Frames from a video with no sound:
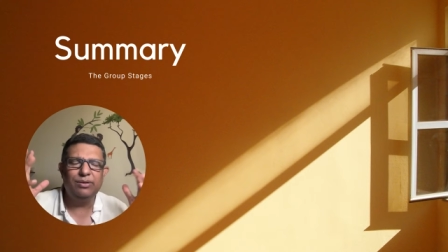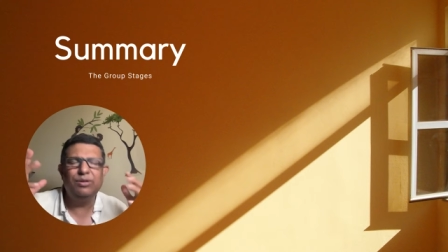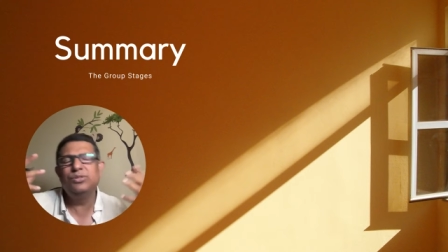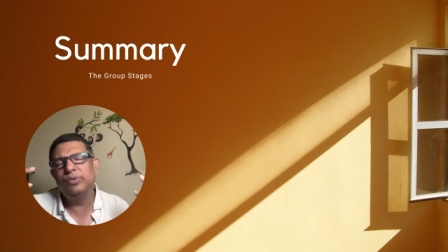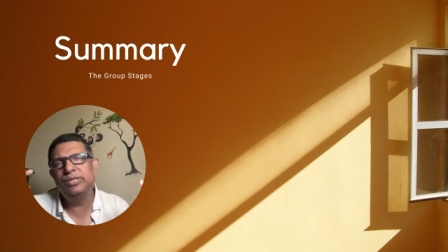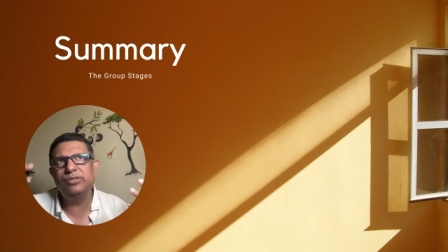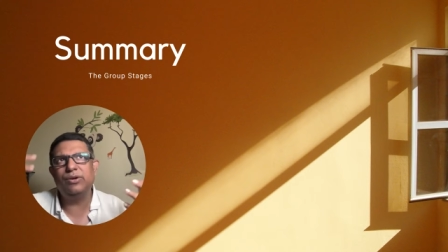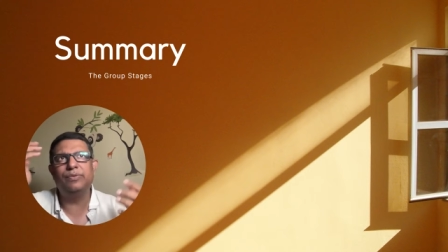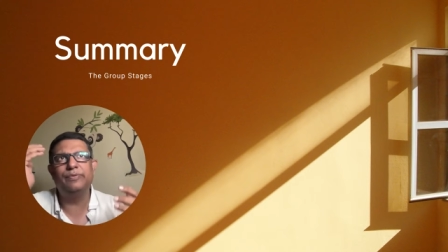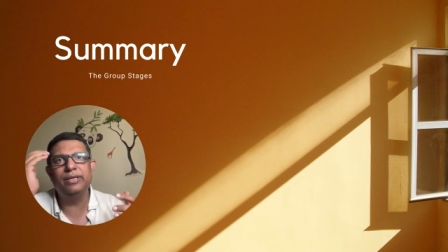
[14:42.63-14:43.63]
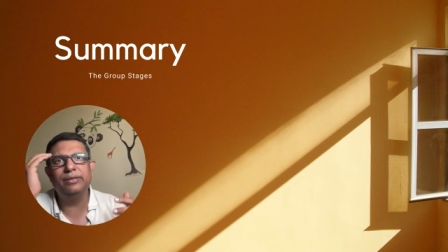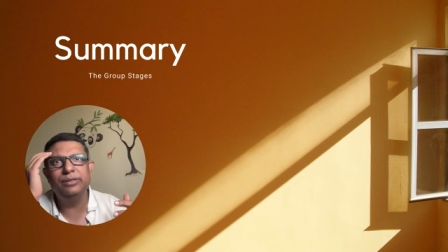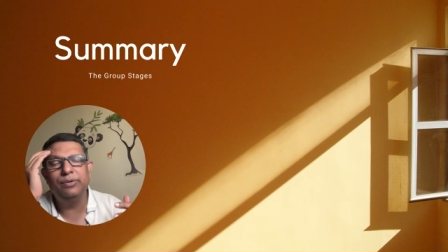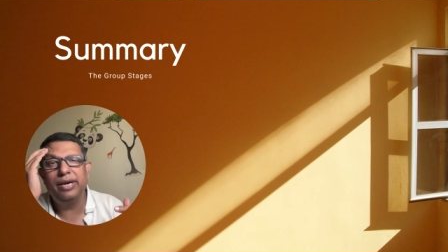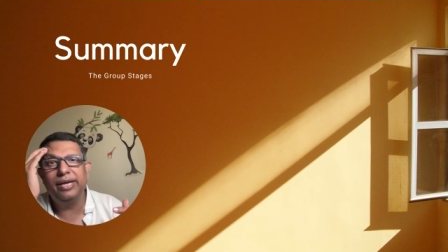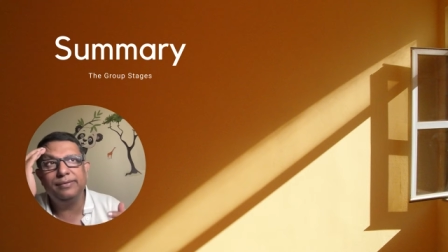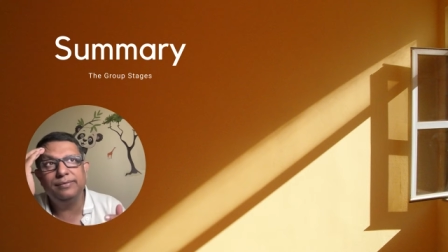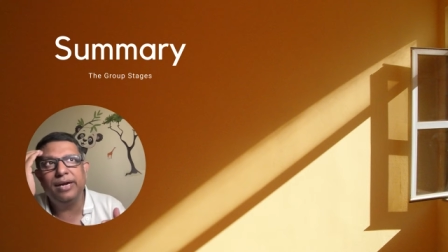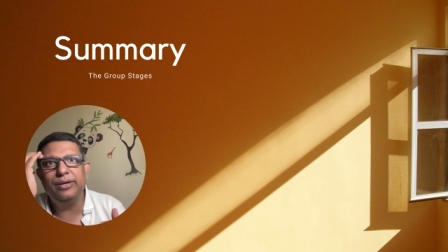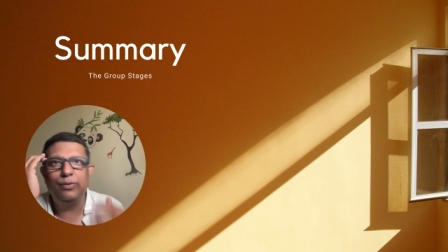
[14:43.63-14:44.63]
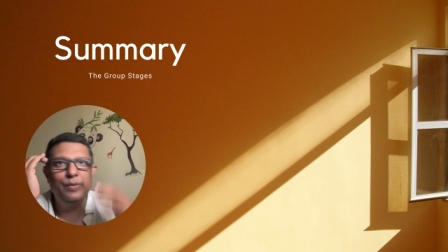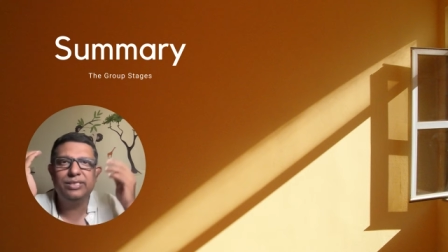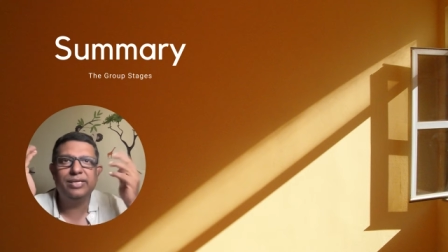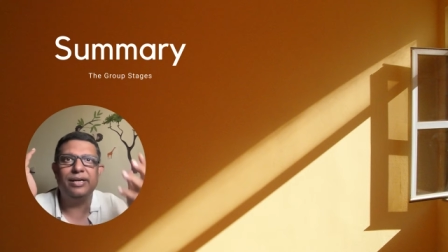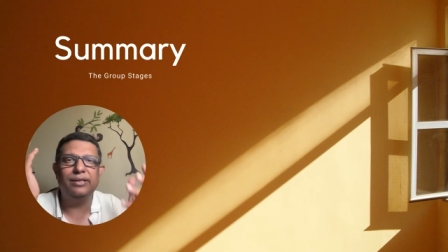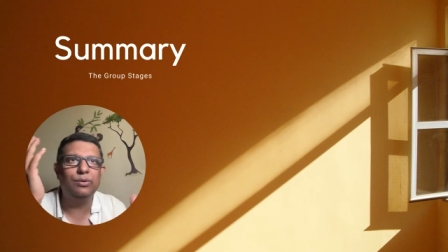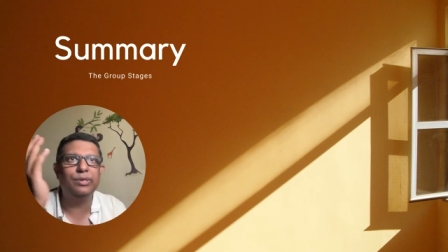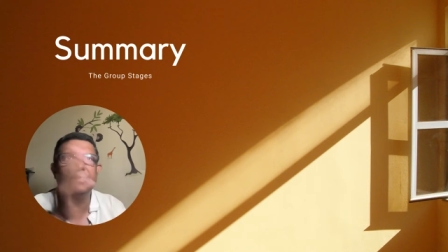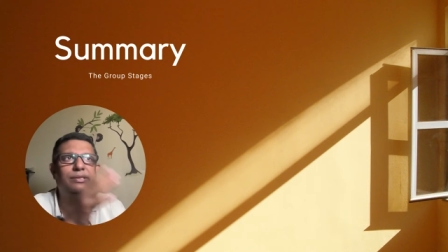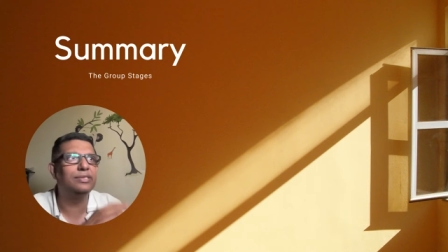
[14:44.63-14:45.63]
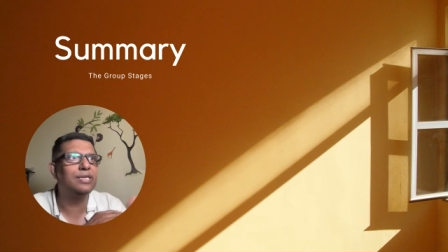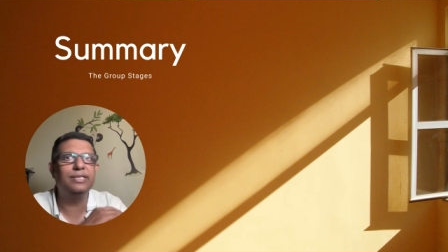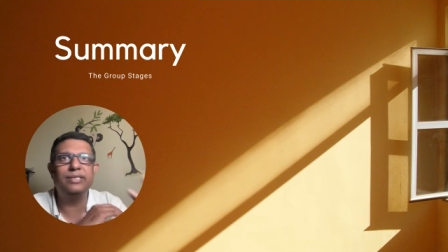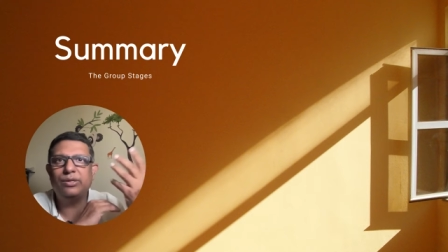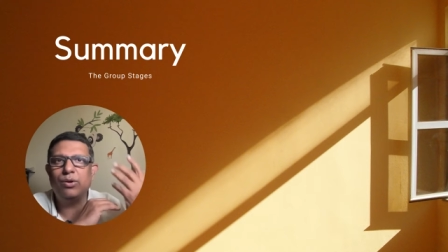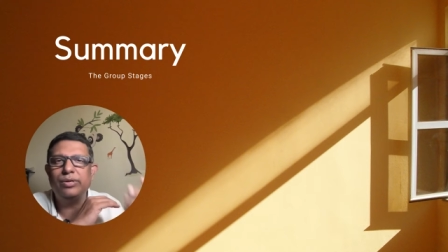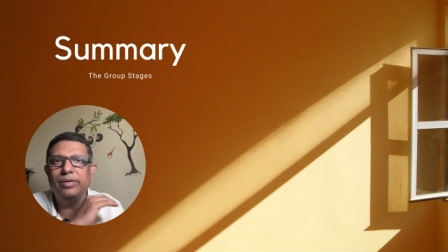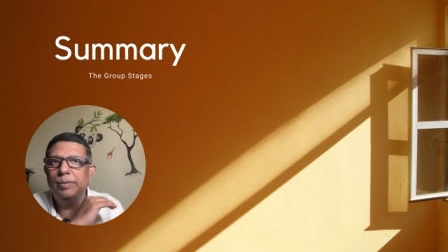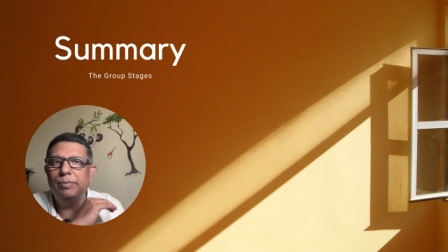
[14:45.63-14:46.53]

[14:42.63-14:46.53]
not switched off well you're like at your wits end okay these guys are tonking